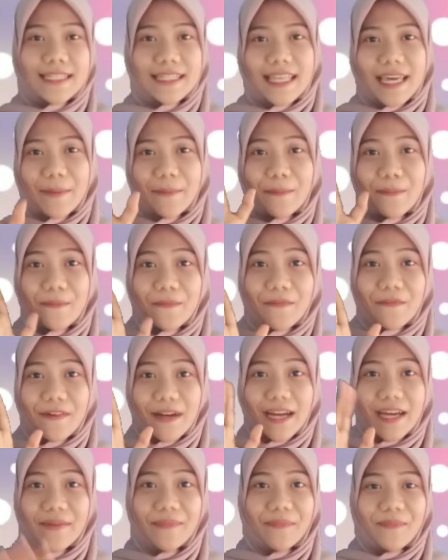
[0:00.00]
Step
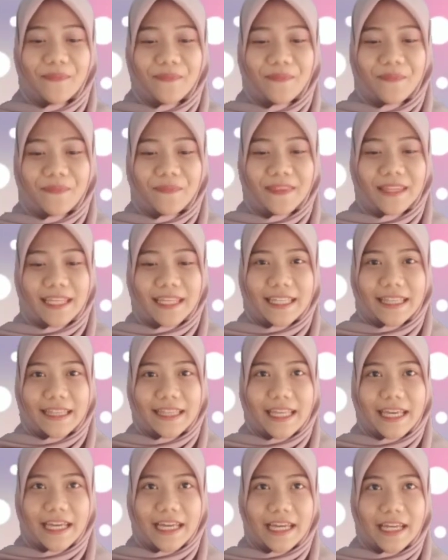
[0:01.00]
5.
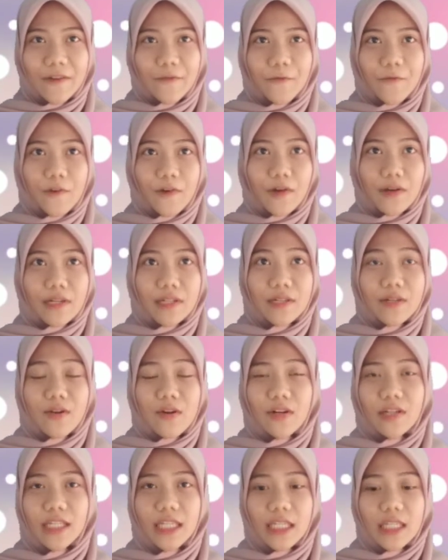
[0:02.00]
Then pour the
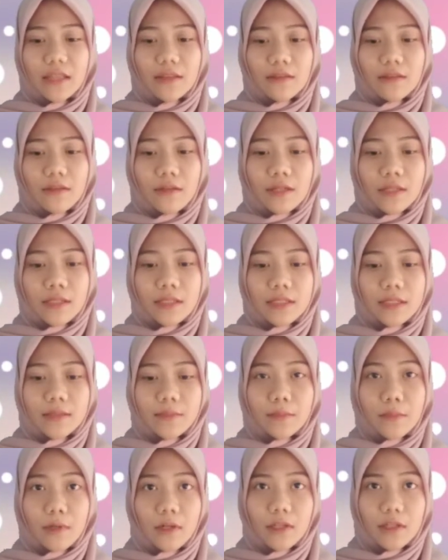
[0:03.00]
dough into a
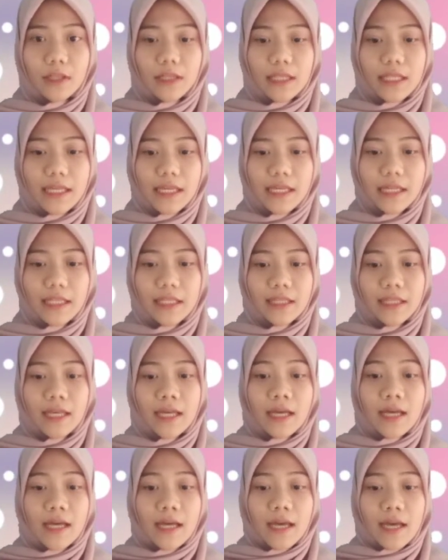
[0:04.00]
mold that
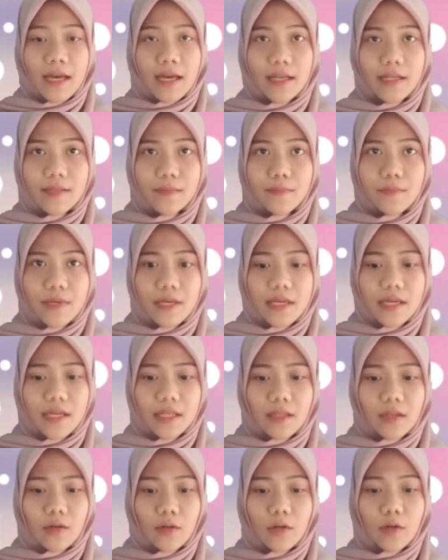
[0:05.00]
has
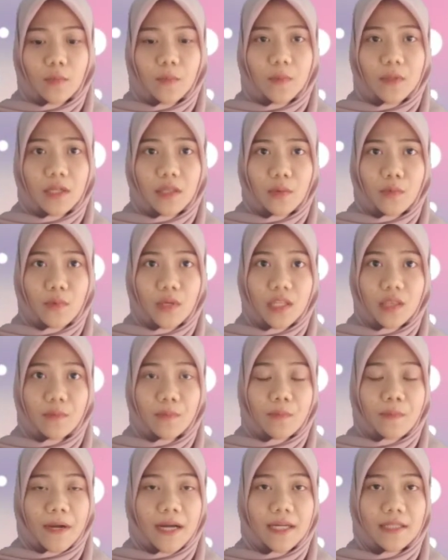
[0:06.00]
been covered with
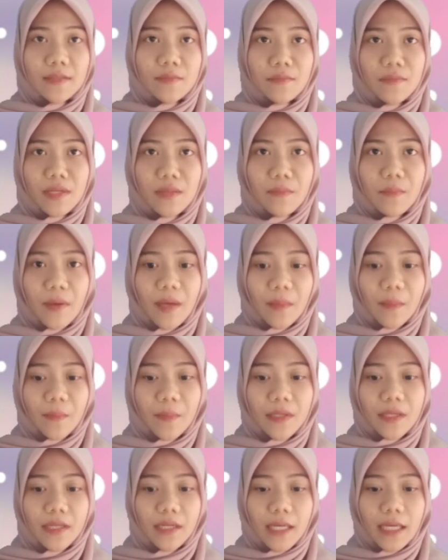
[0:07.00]
parchment
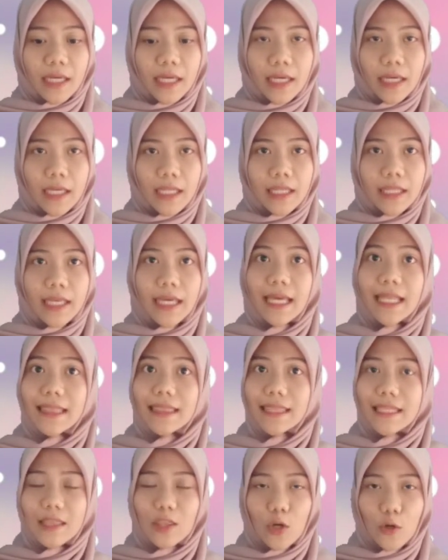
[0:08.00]
paper and
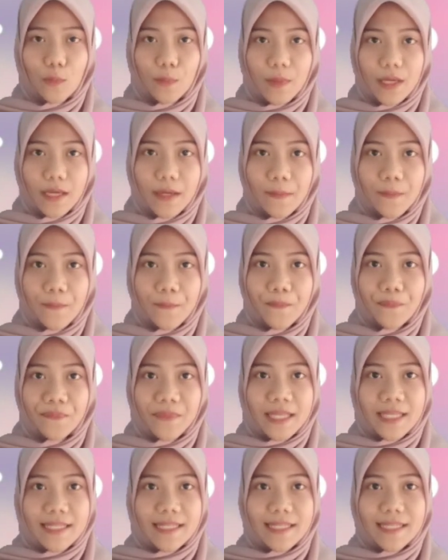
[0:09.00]
add the topping.
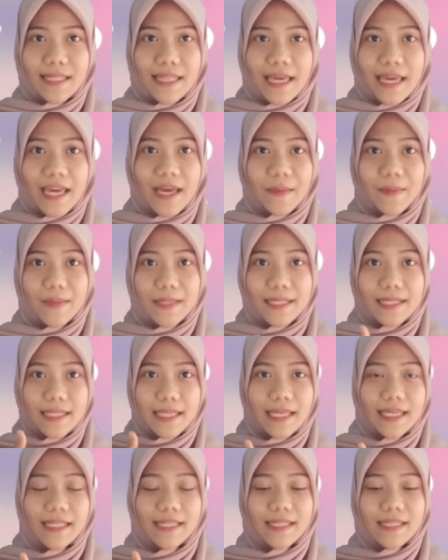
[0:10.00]
Step
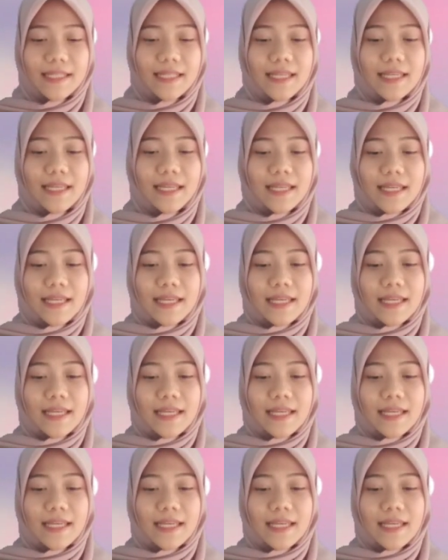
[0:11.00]
6.